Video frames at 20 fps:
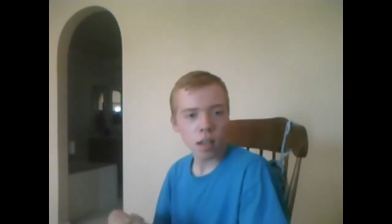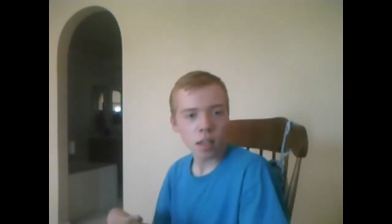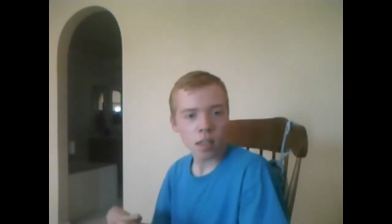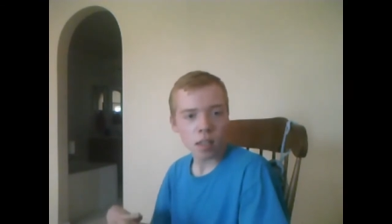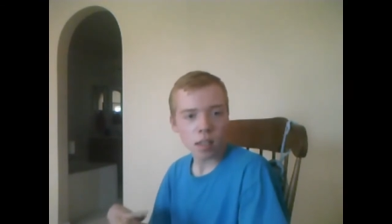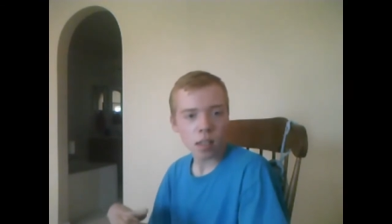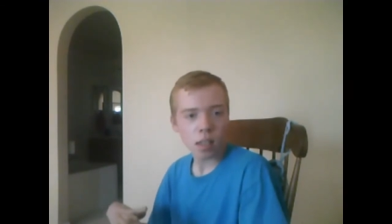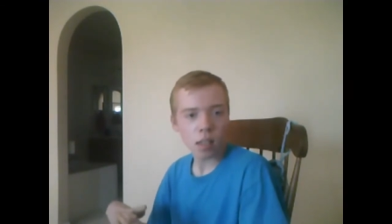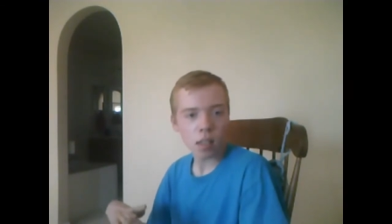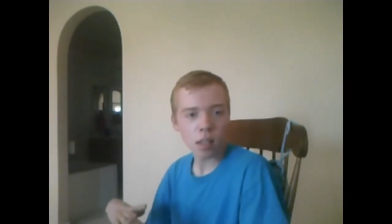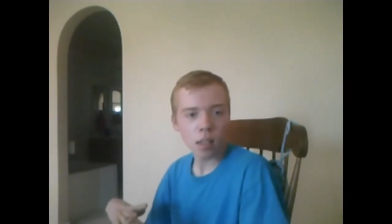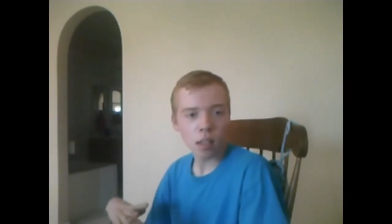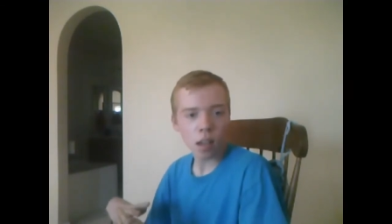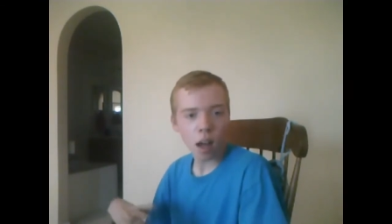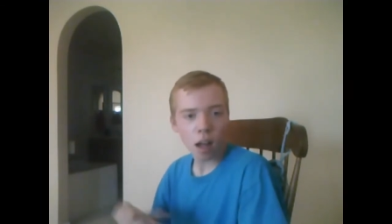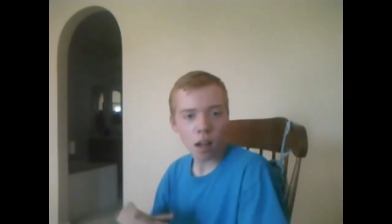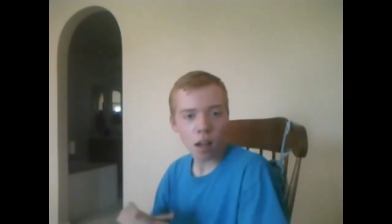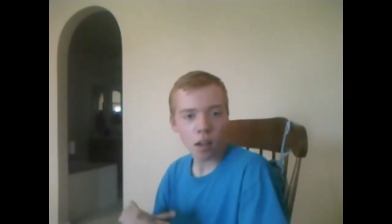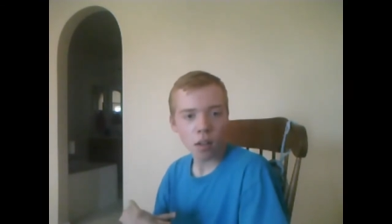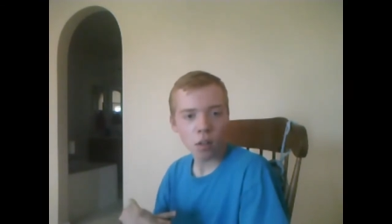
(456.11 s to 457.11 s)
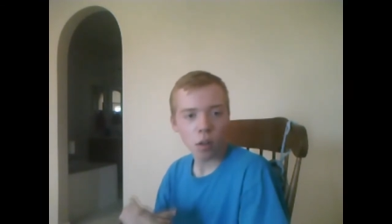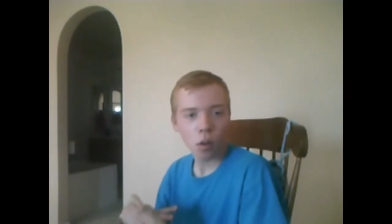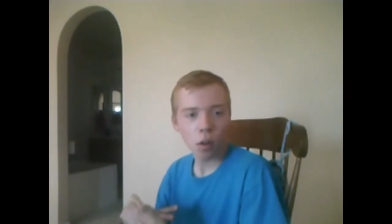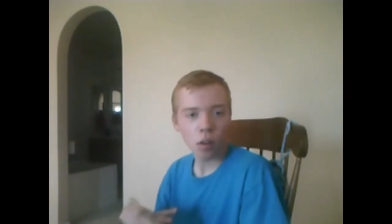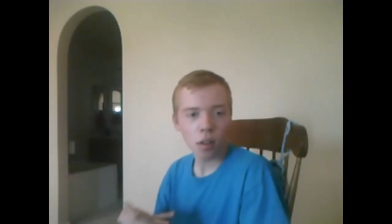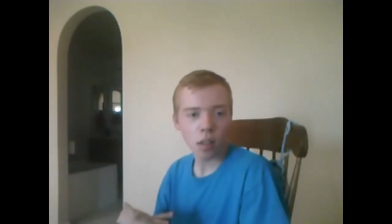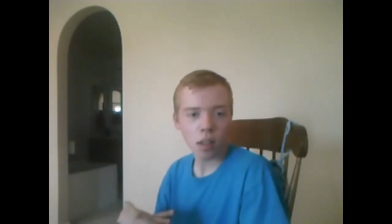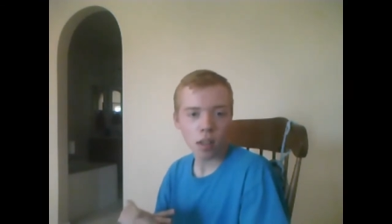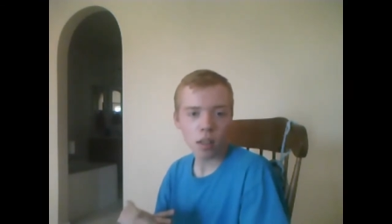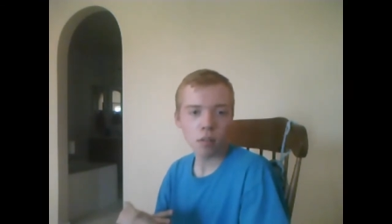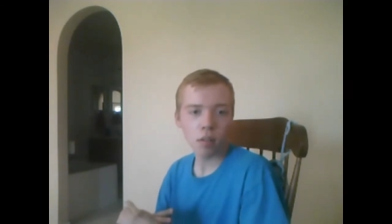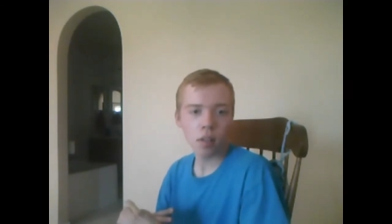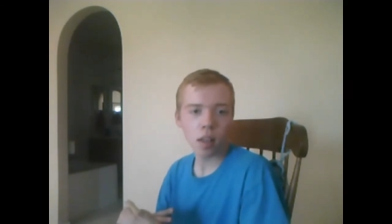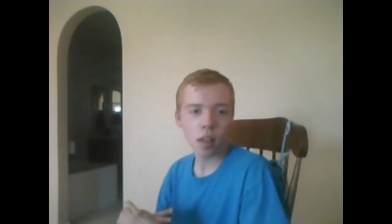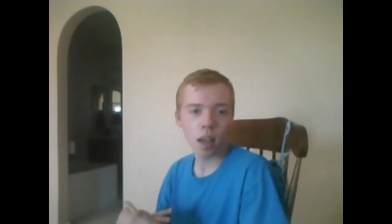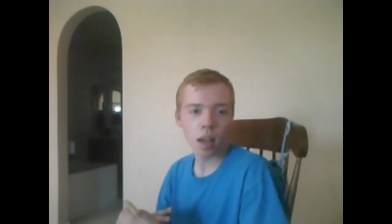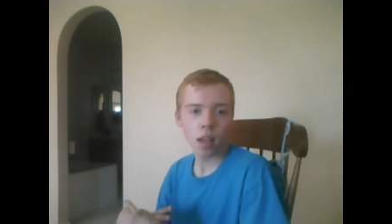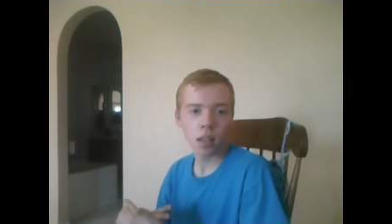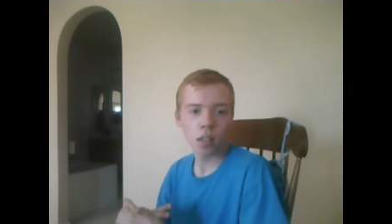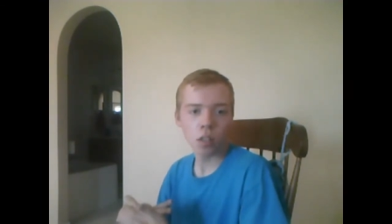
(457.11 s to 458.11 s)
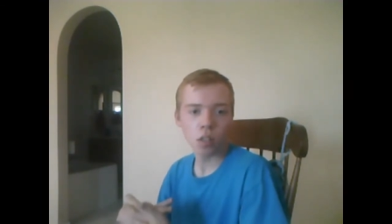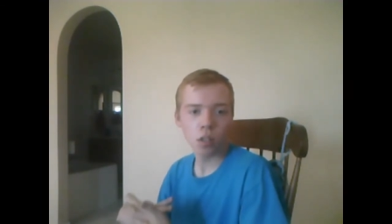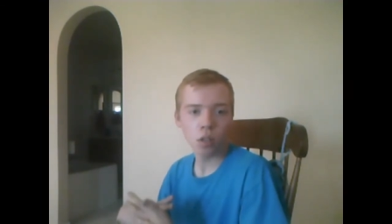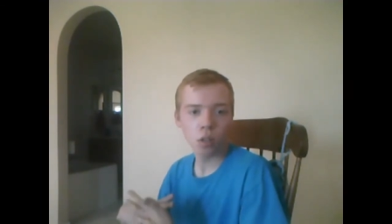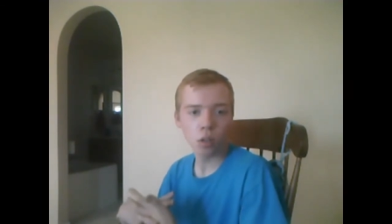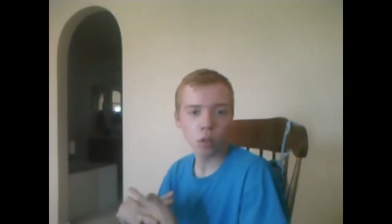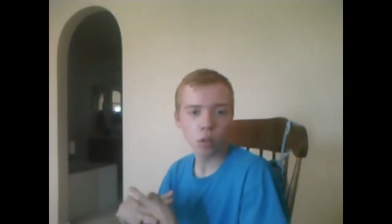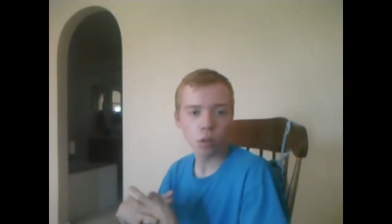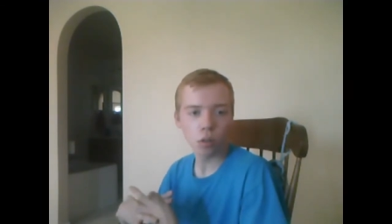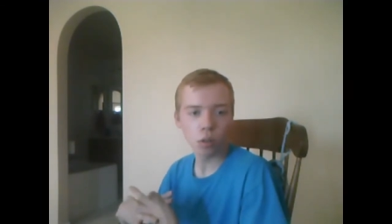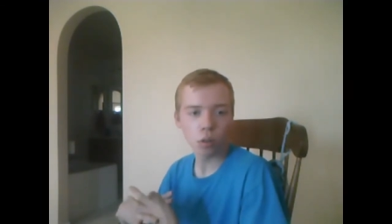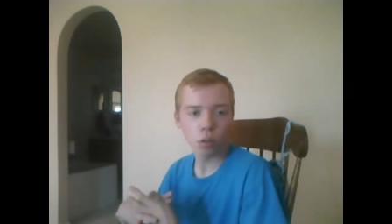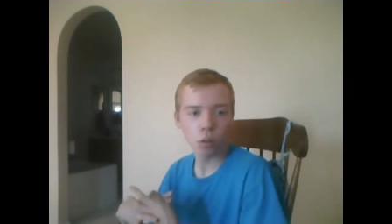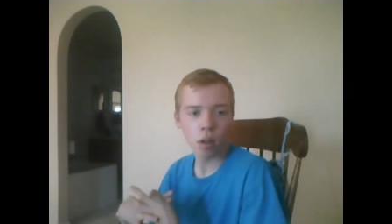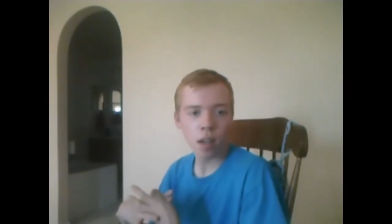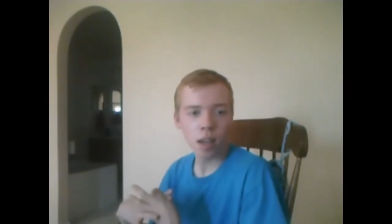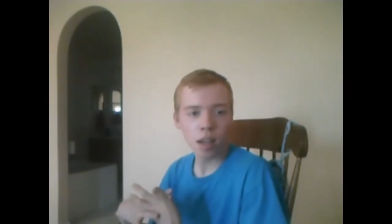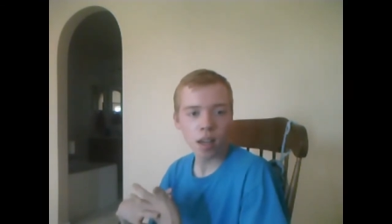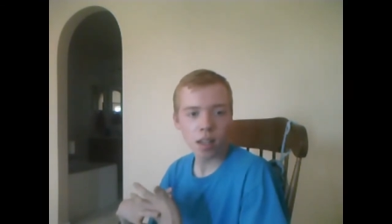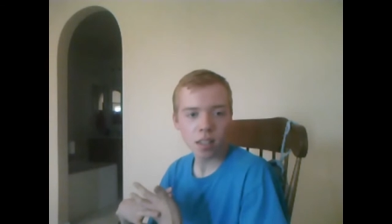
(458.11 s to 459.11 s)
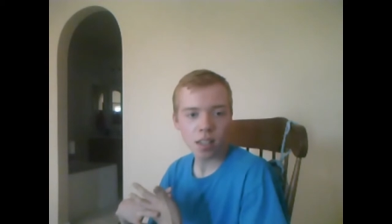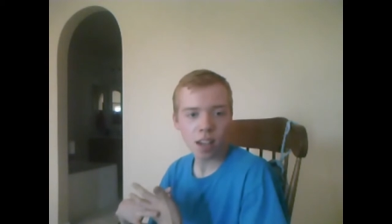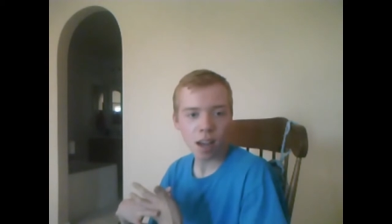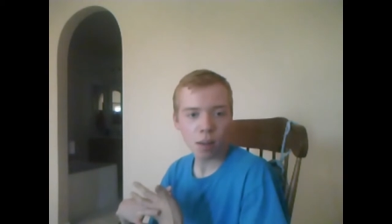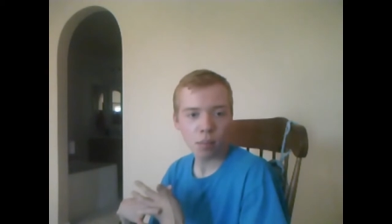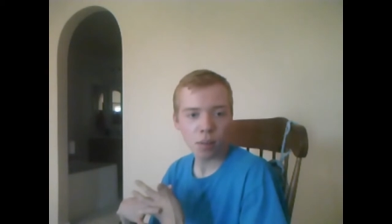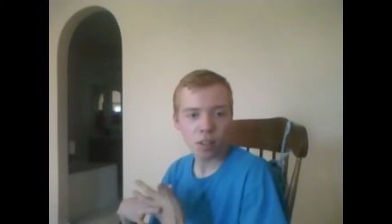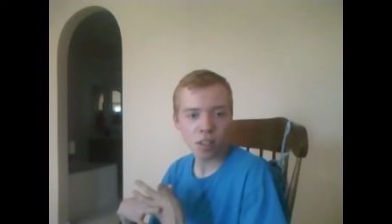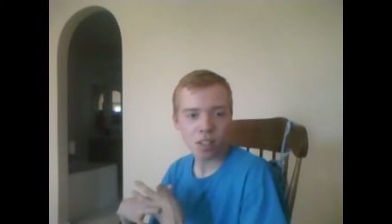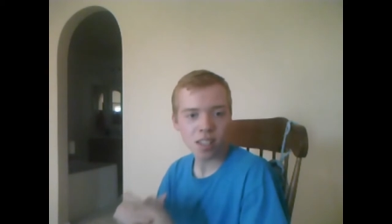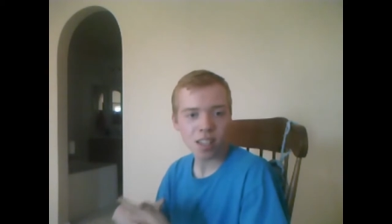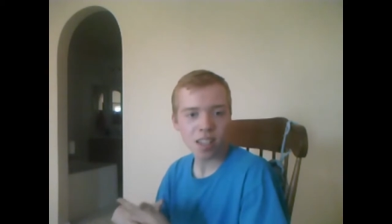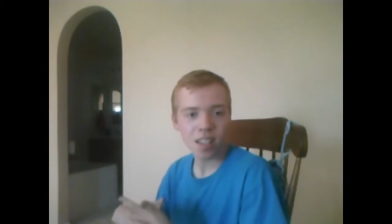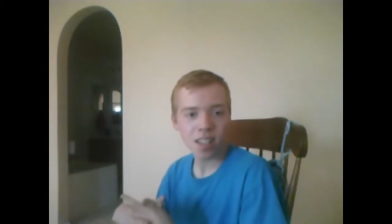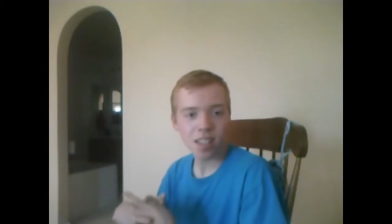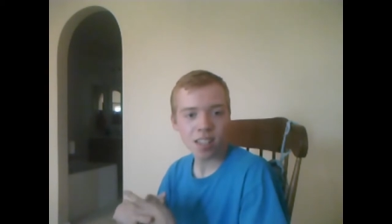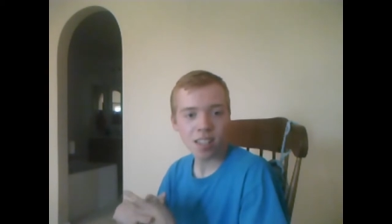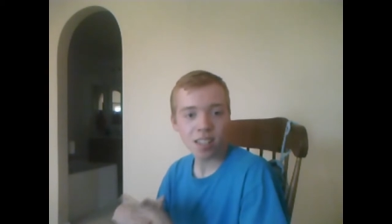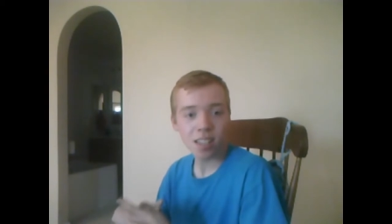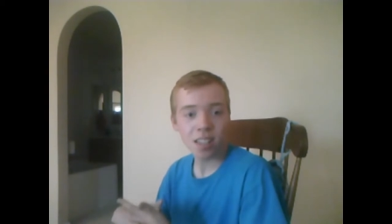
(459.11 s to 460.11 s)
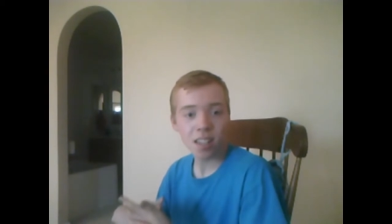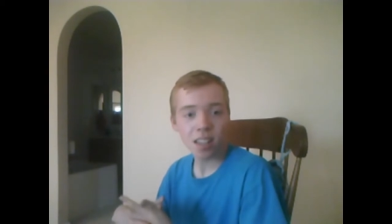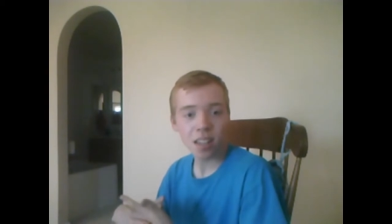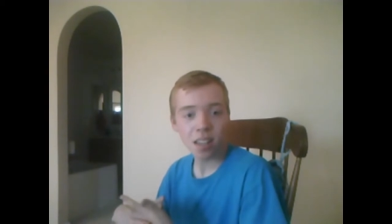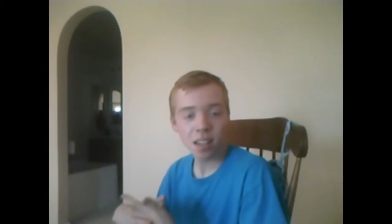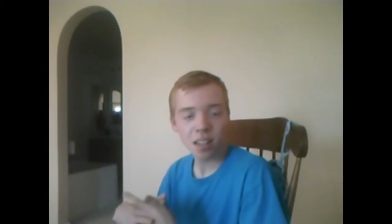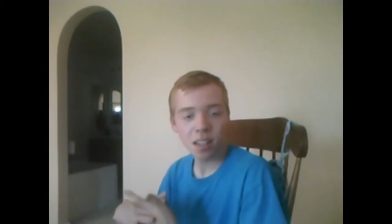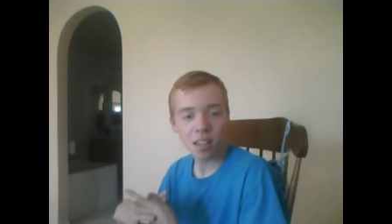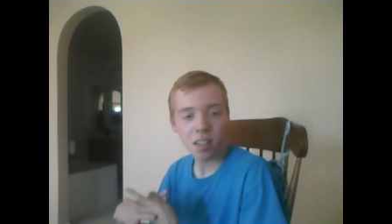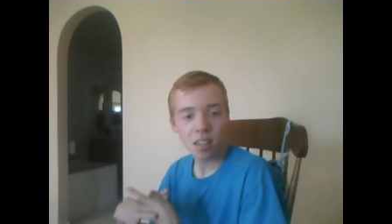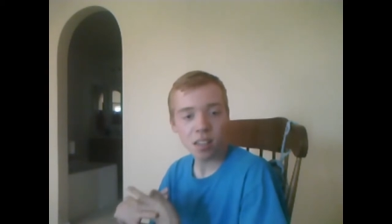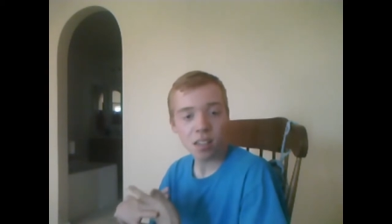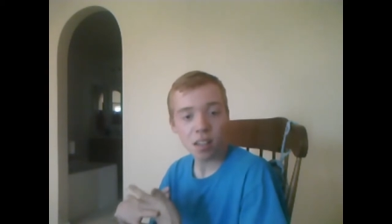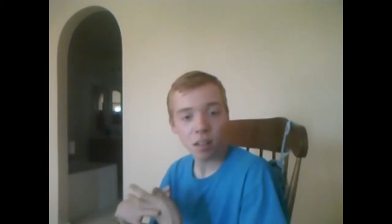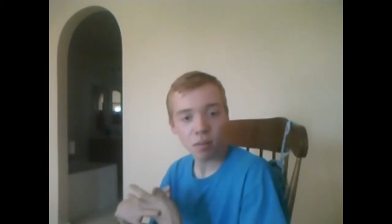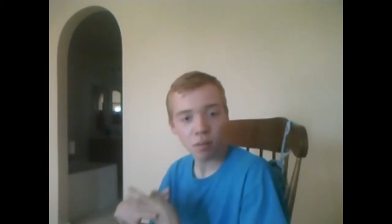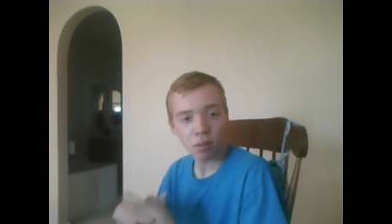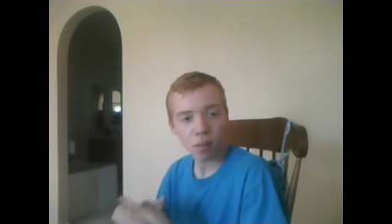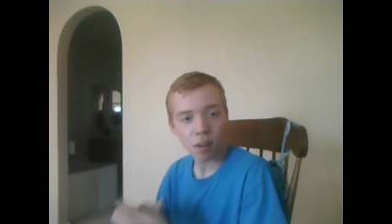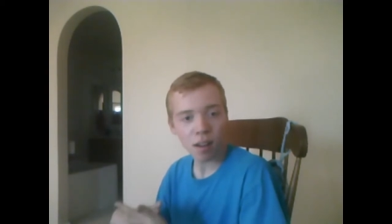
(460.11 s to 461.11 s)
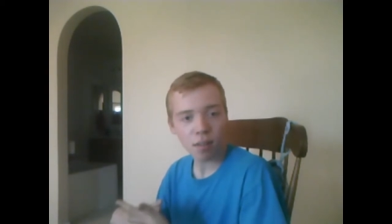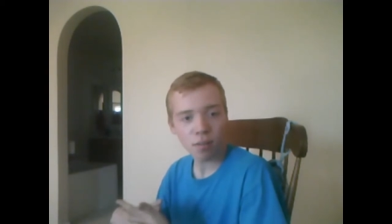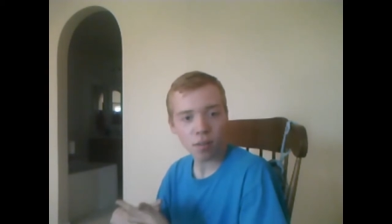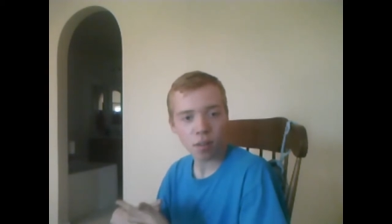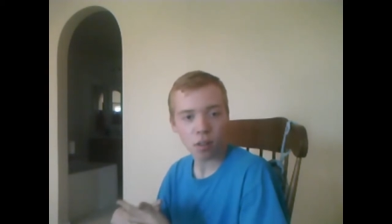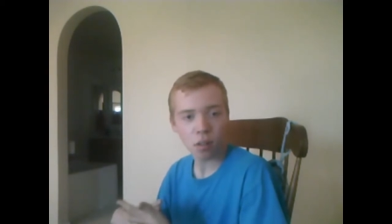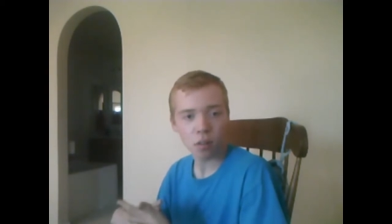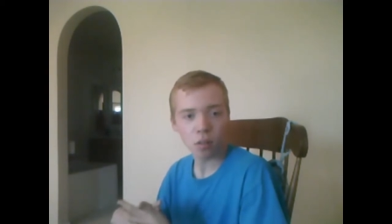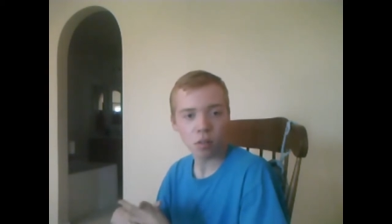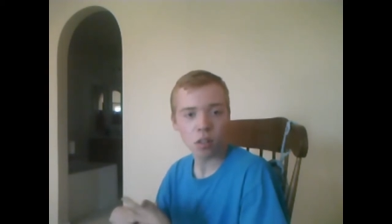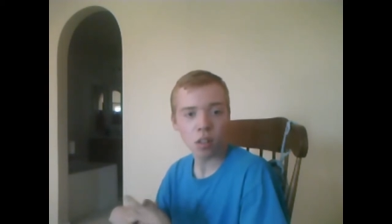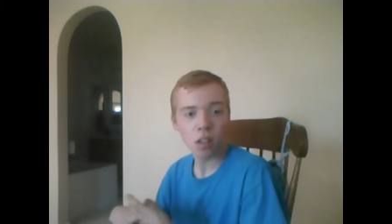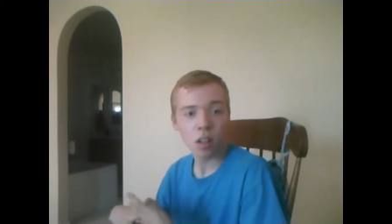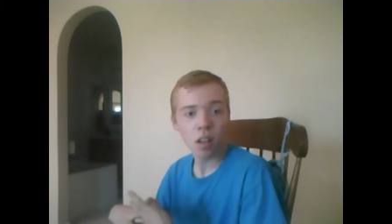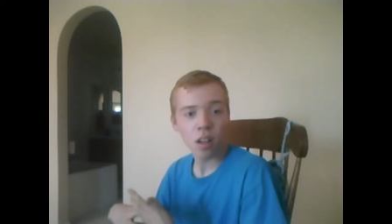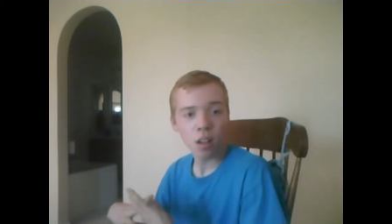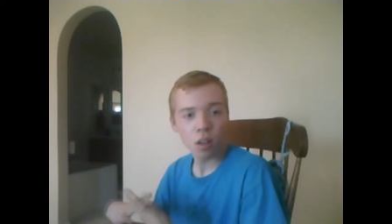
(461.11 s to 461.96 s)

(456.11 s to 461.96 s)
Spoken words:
See, God told the Israelites to establish 6 cities of refuge